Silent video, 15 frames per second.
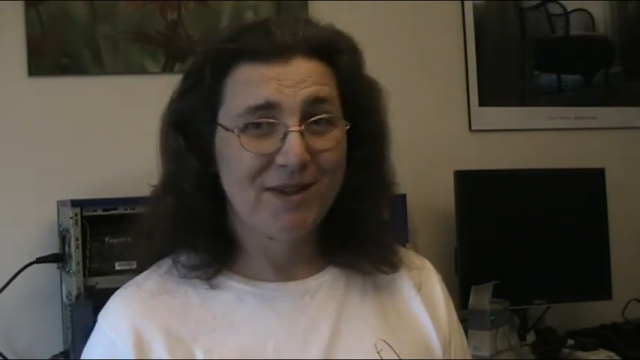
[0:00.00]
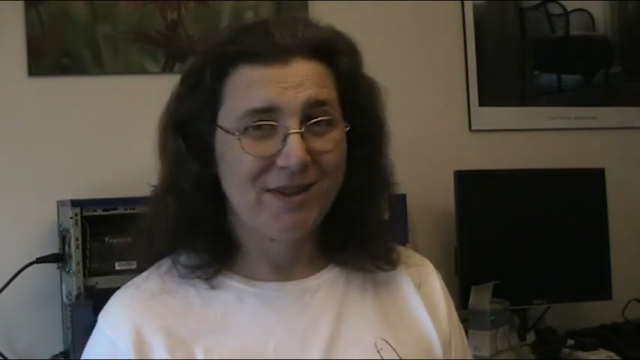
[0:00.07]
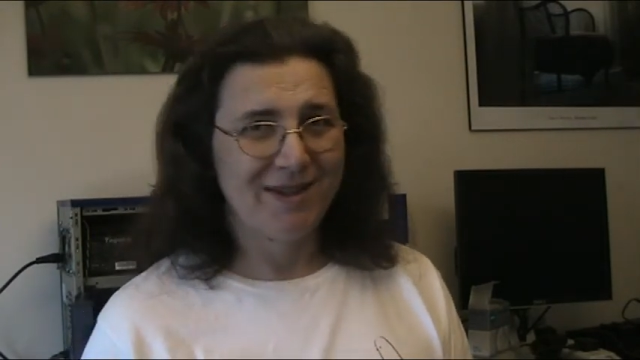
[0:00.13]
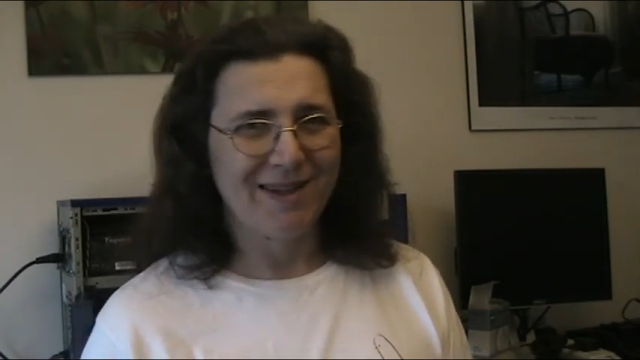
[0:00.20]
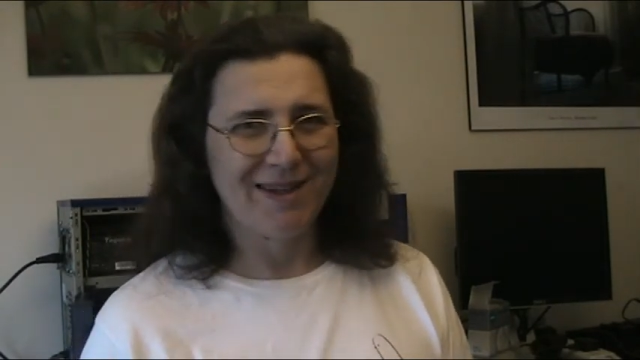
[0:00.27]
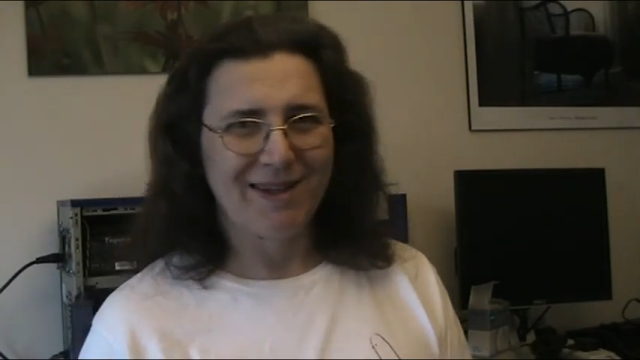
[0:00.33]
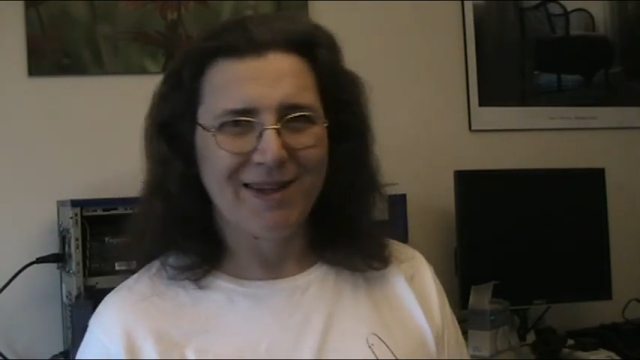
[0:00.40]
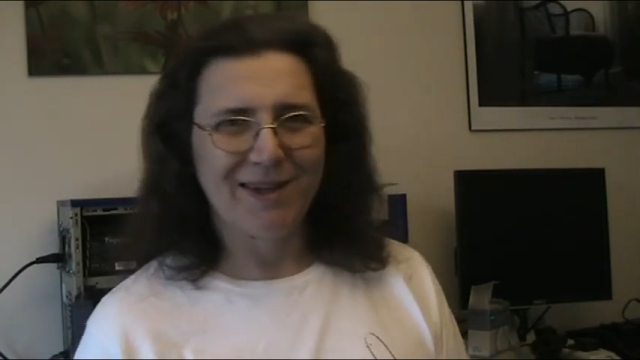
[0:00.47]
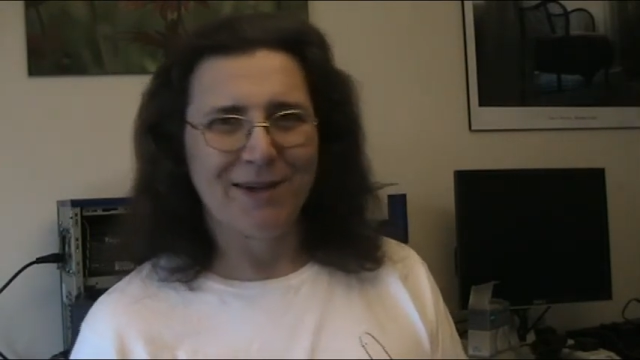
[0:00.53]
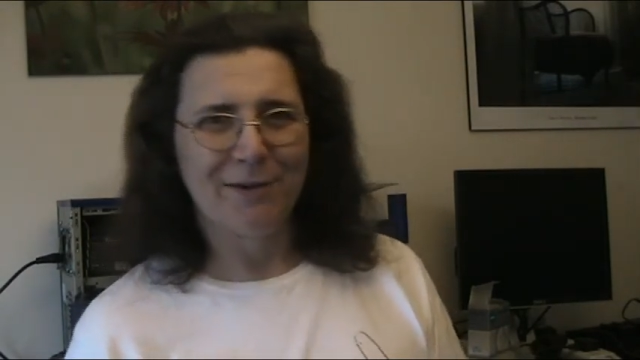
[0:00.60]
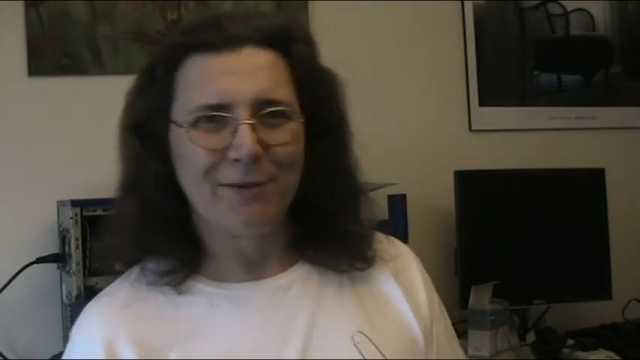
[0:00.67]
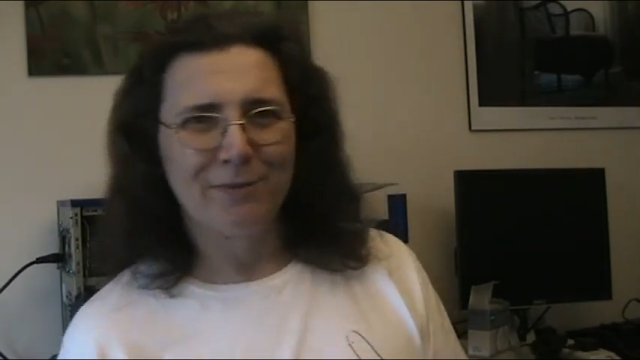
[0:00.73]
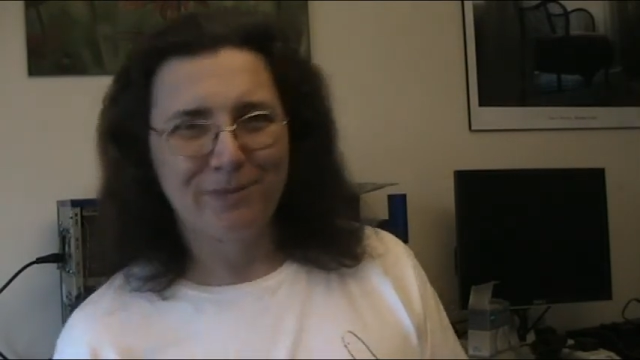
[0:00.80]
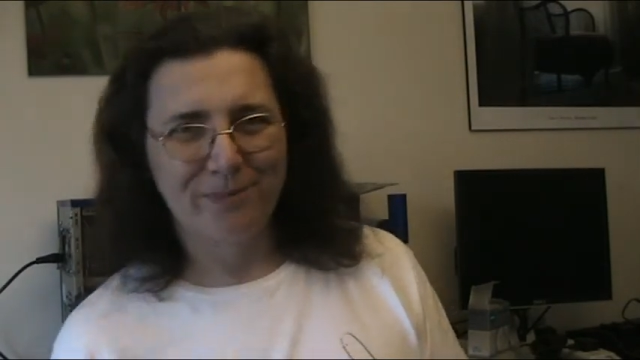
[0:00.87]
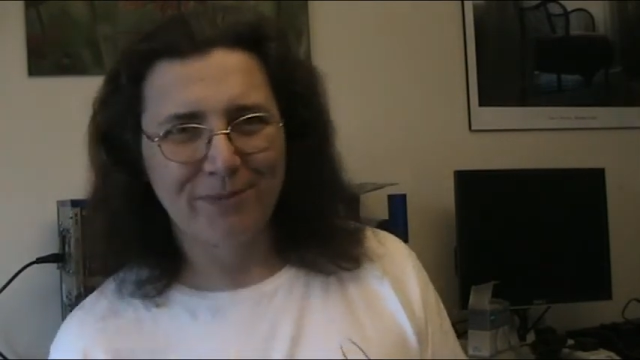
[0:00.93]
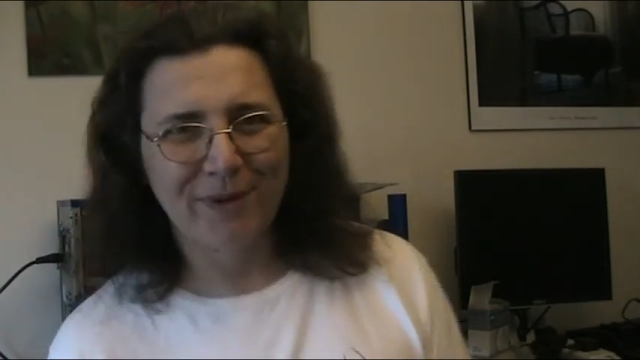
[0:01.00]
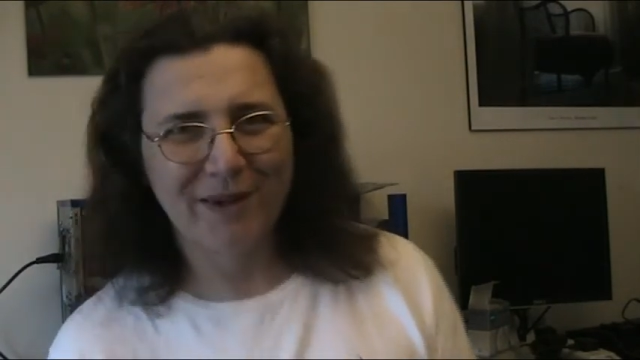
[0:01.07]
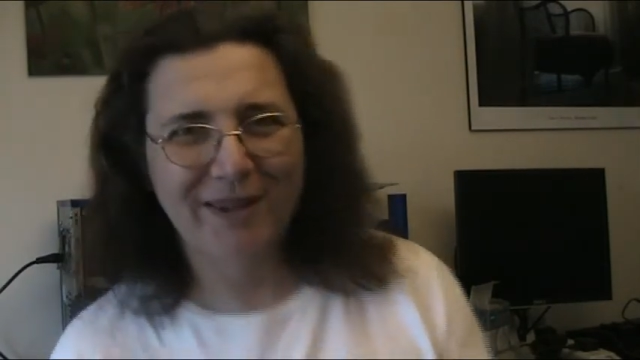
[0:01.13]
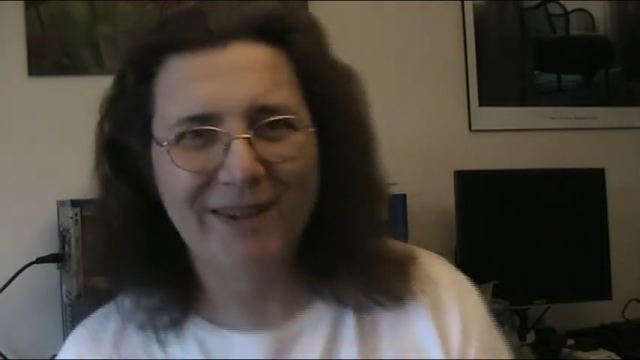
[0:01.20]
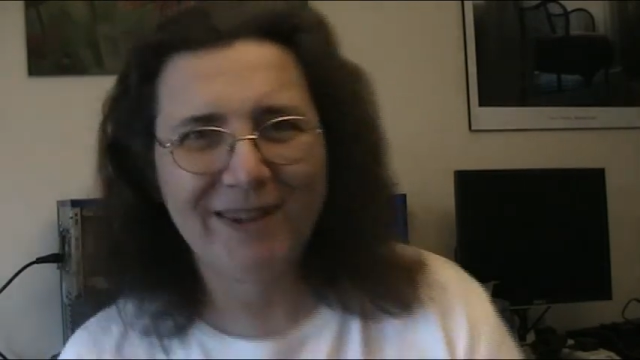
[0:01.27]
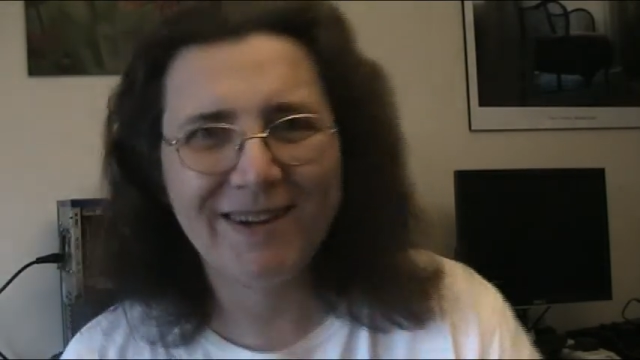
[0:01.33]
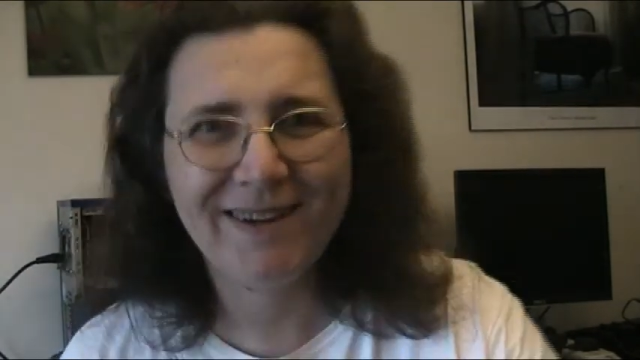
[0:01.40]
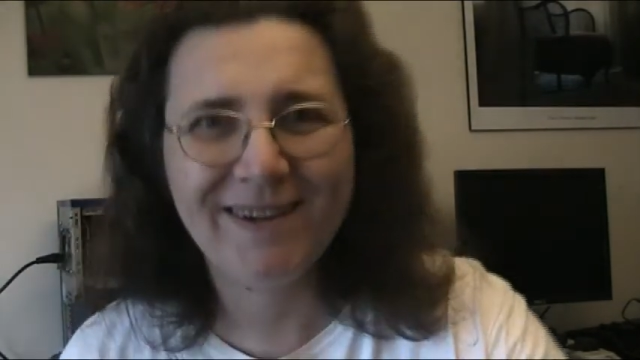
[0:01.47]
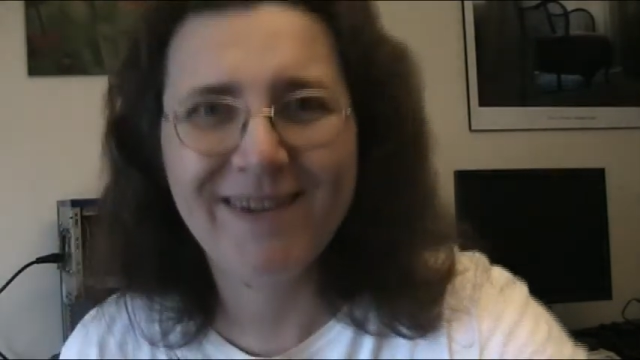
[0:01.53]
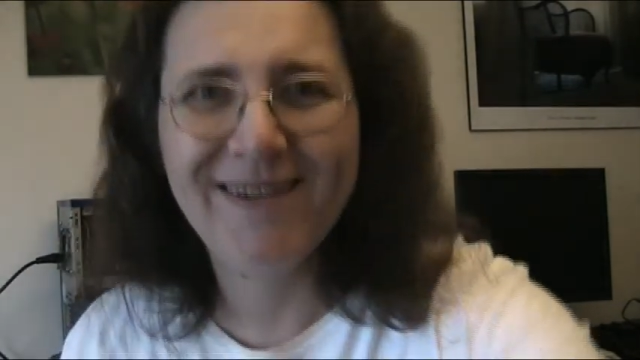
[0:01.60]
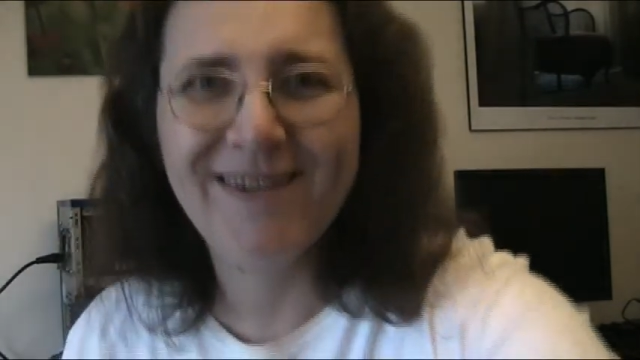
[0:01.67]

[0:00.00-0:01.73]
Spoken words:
take care. Bye.